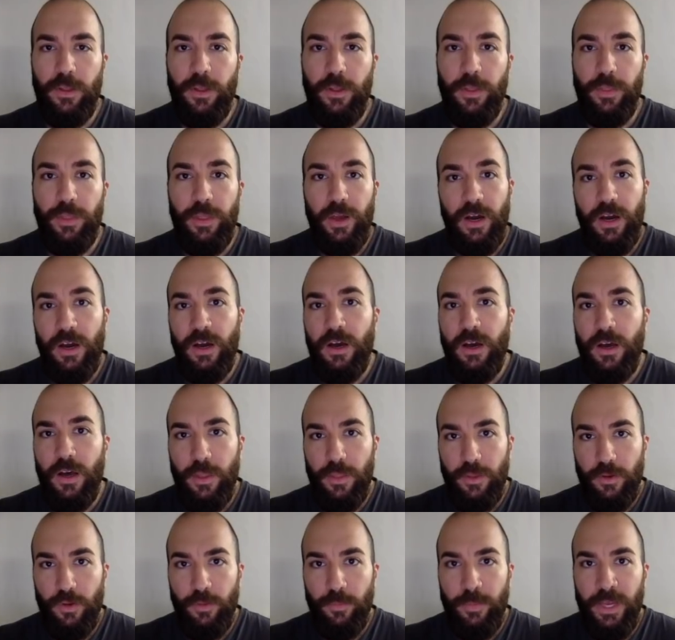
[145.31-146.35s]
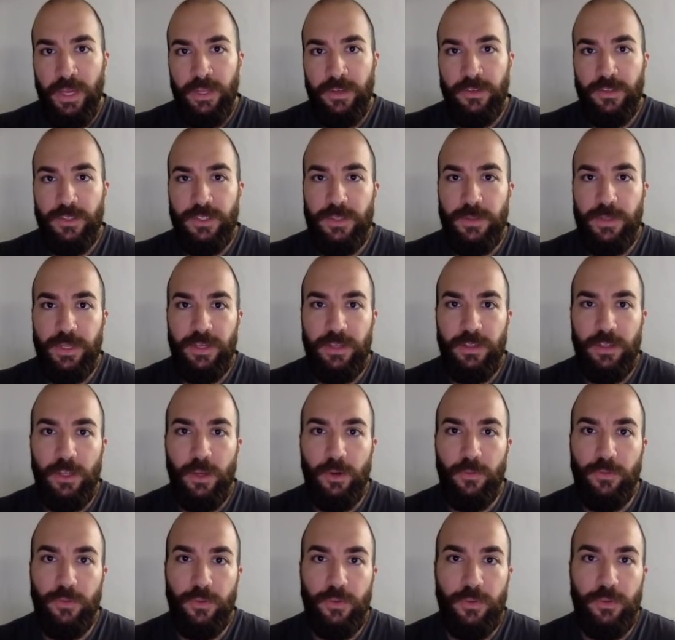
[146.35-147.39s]
There are other commanders that allow
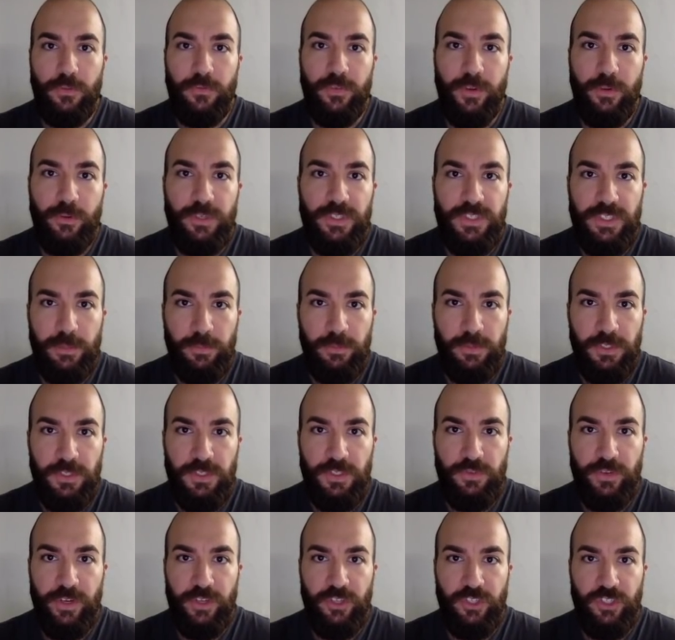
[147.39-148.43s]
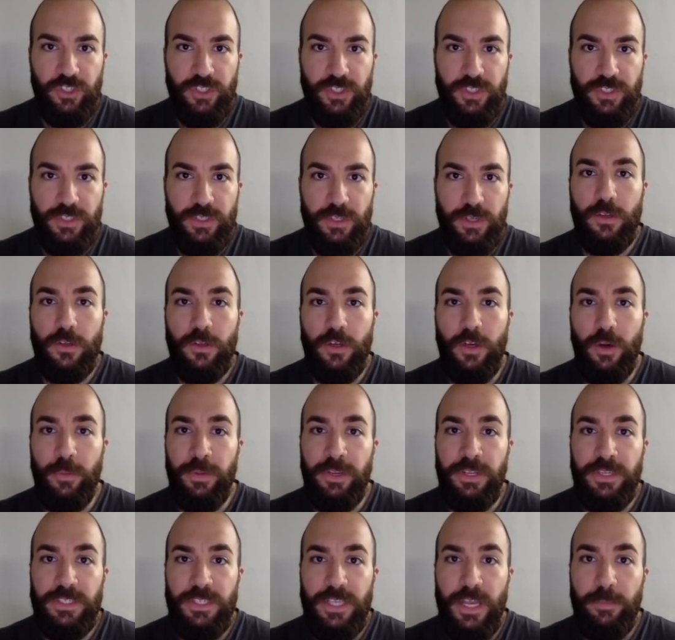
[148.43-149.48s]
for very similar strategies.
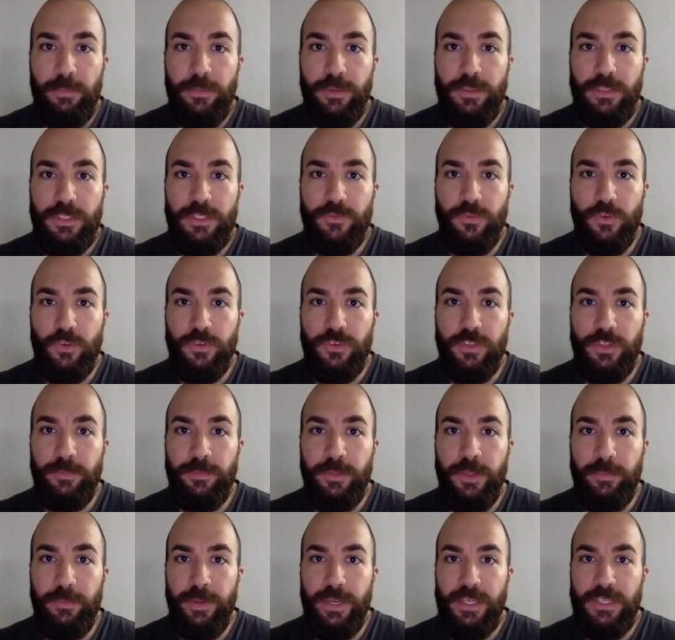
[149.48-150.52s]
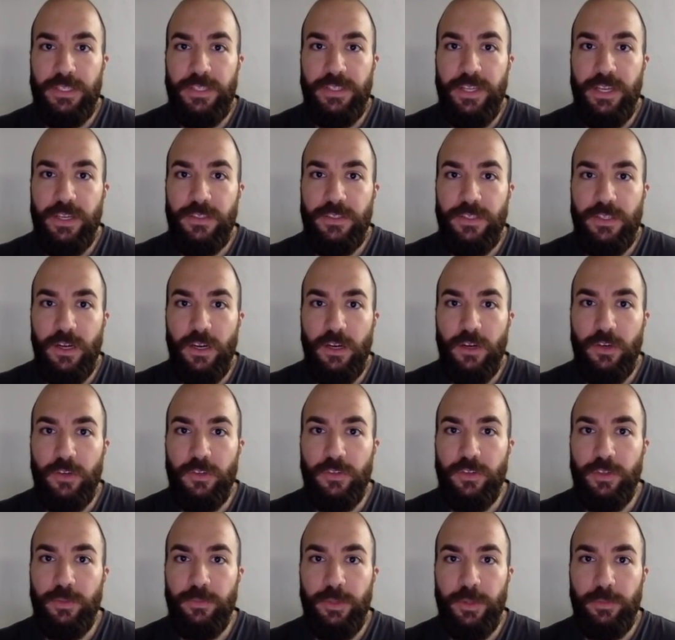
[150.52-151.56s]
Common examples for Tymna-based decks are
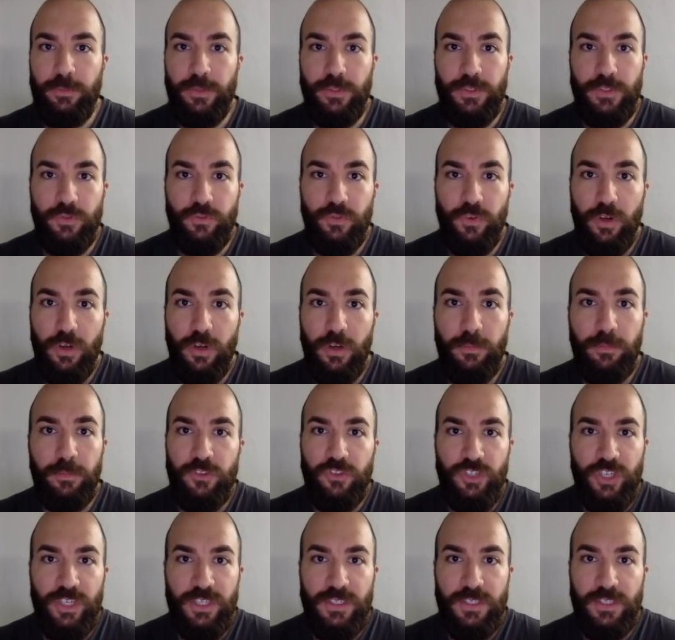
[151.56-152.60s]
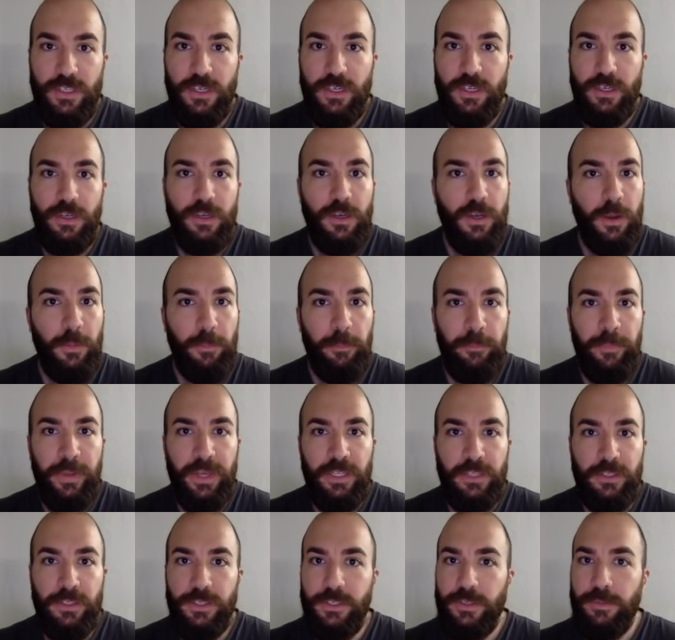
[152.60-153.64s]
Tymna plus Crom, Jeska,
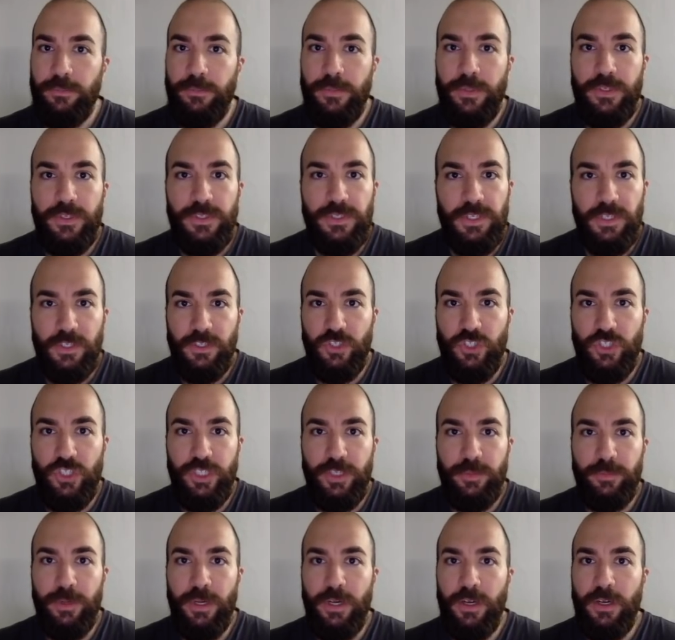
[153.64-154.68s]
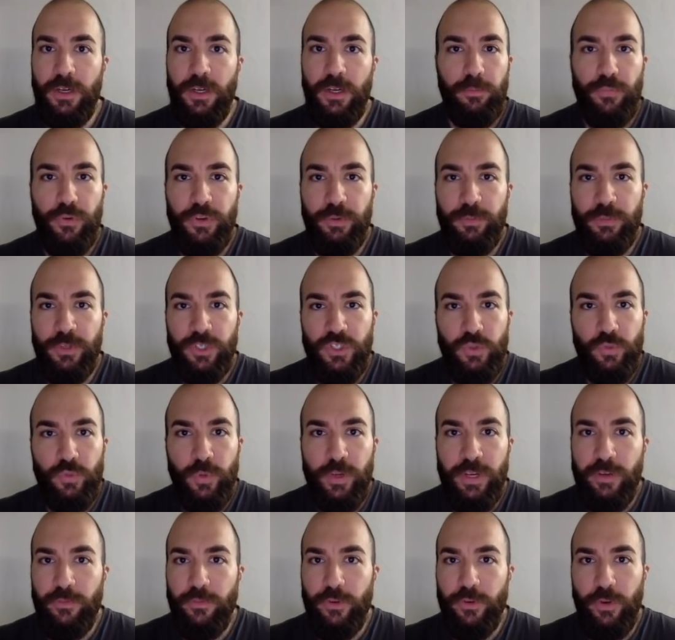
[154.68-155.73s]
Malcolm, Sakashima, pretty much
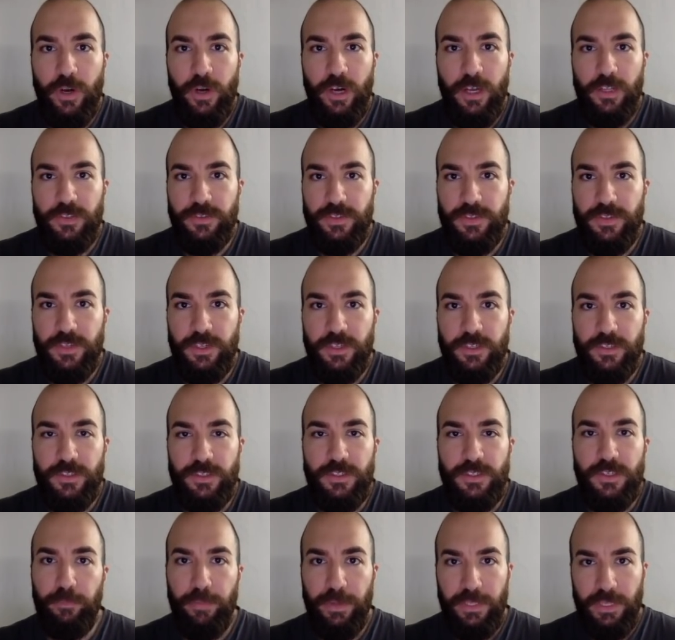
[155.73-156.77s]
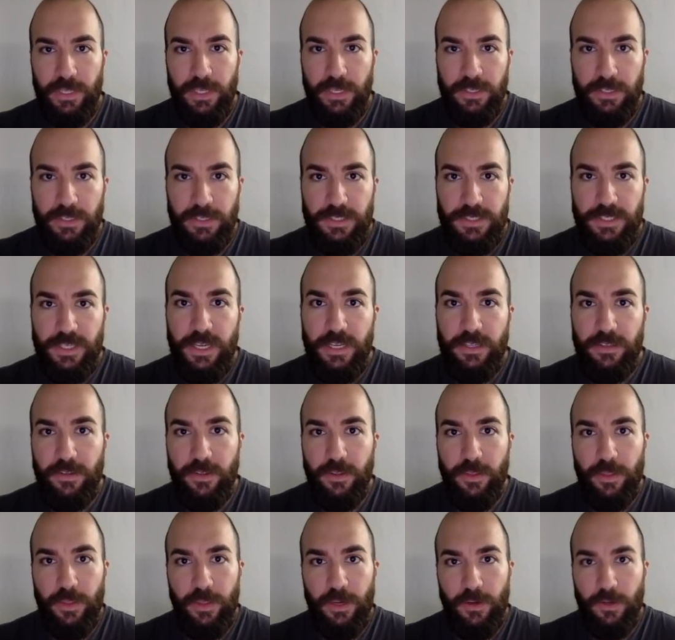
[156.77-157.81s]
whatever your heart desires. But like I said,
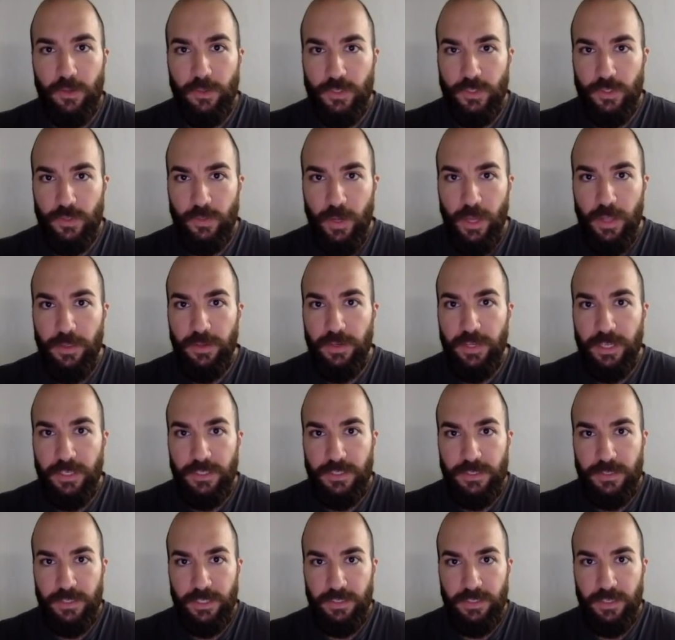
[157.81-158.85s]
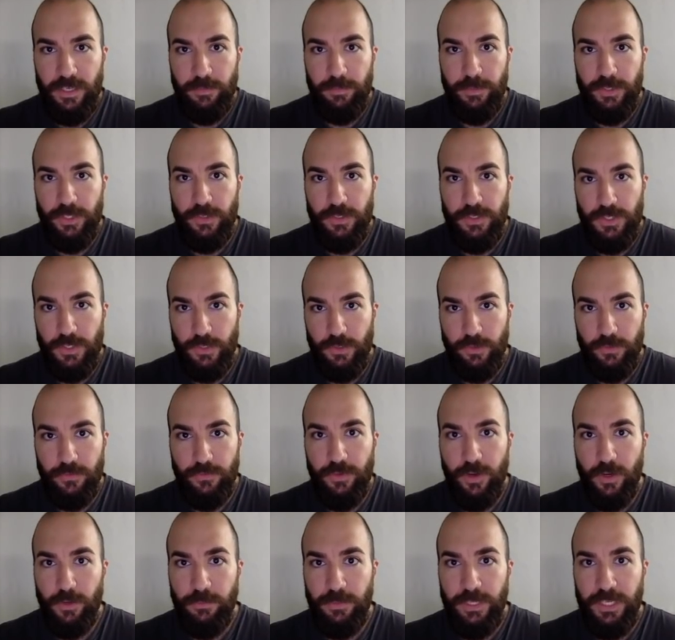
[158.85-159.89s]
there are also other decks that can be considered
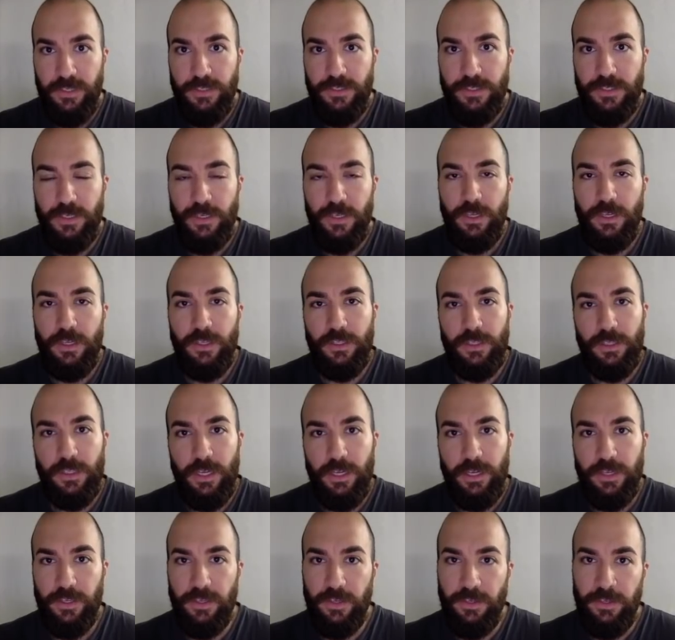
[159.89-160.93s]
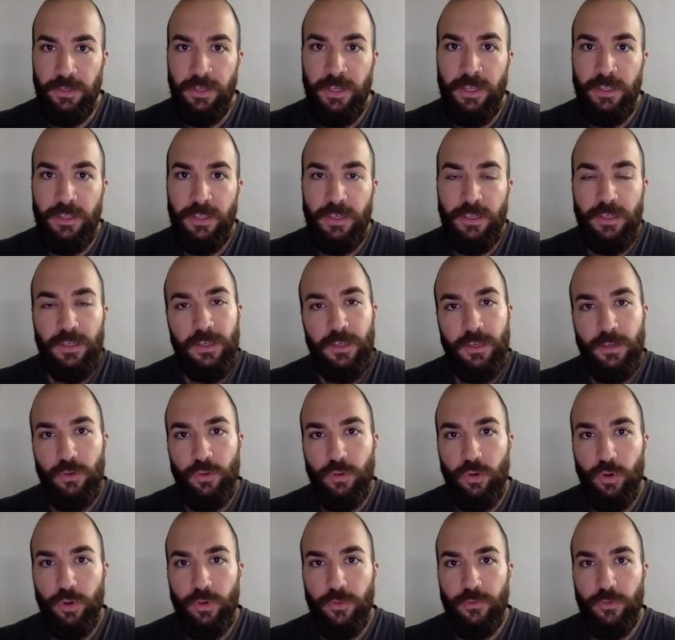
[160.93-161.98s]
farm decks, like Inala,
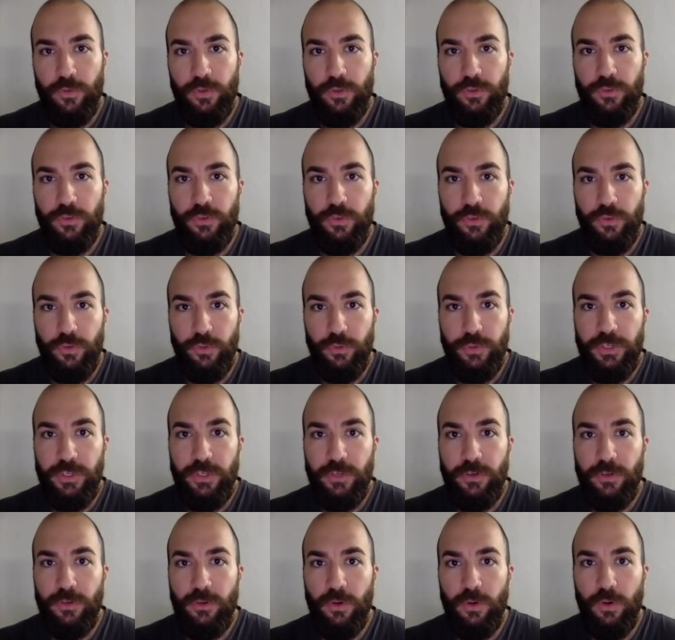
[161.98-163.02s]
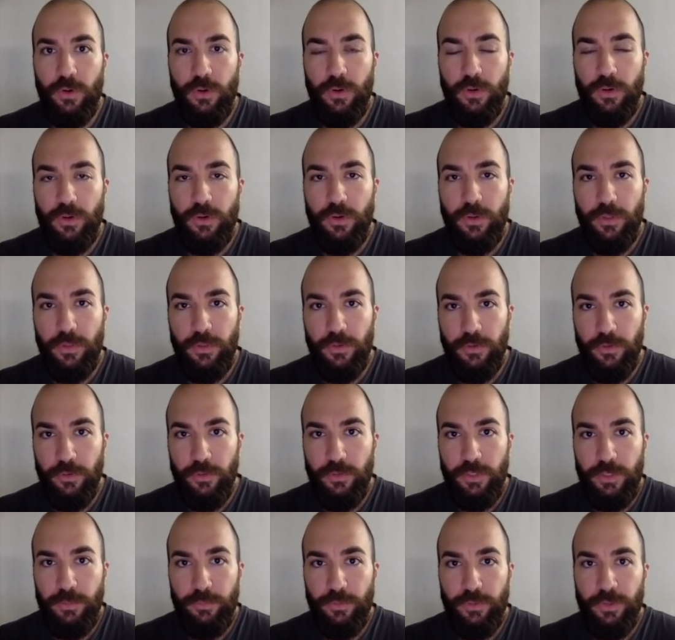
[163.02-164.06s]
Corvold, Yuriko, or the
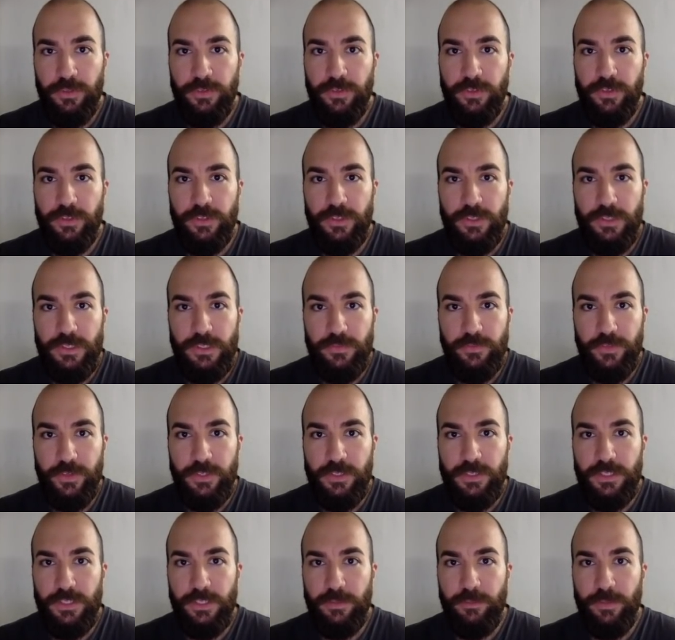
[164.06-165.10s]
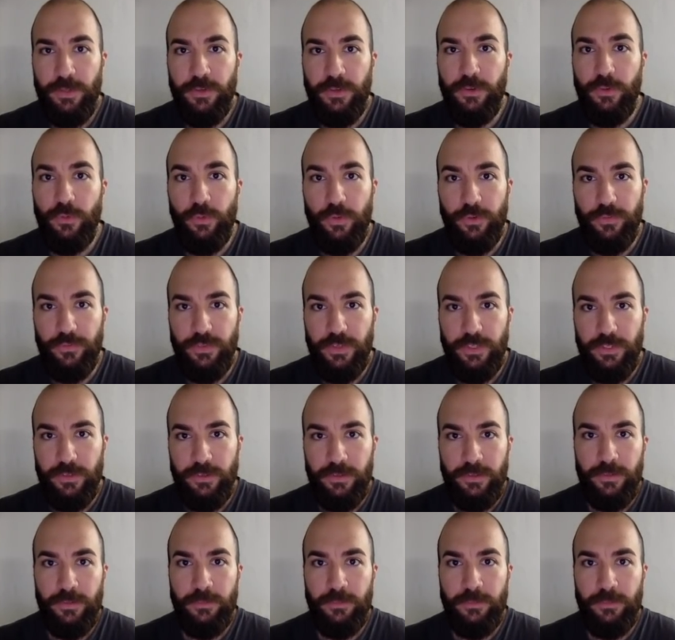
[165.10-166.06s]
newly printed Sphinx Demon Rafine.